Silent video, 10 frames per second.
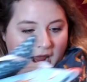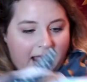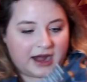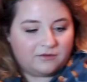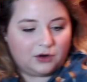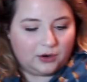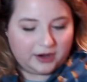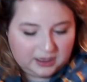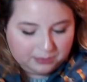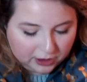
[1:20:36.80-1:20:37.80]
And I've
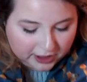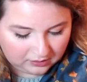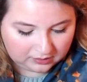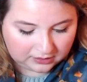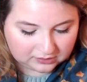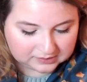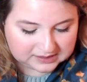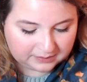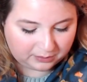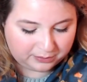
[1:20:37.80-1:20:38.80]
already put little
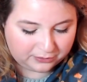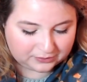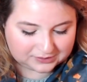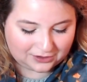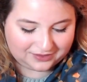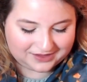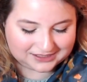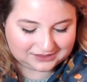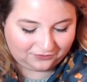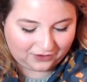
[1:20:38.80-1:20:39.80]
zipper pulls on
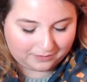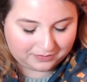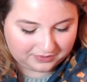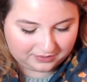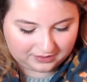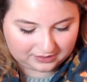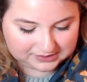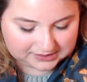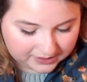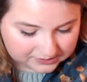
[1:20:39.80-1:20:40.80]
these from the
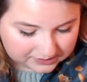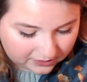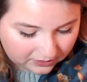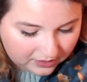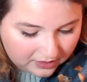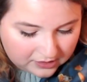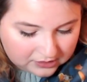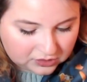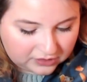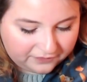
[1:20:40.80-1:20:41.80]
set. So
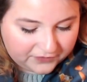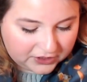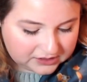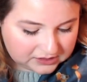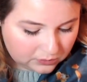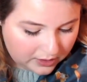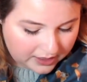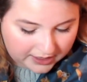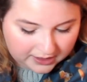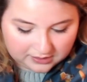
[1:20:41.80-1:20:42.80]
the first
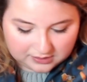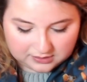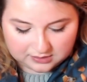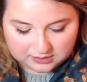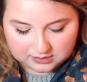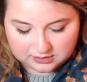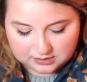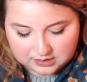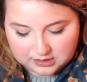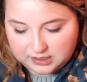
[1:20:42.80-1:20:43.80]
one
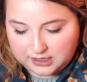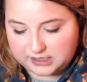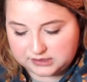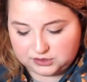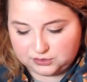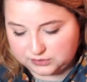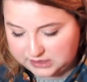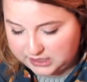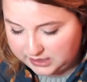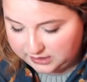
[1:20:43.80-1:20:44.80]
is
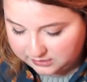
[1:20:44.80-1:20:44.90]
using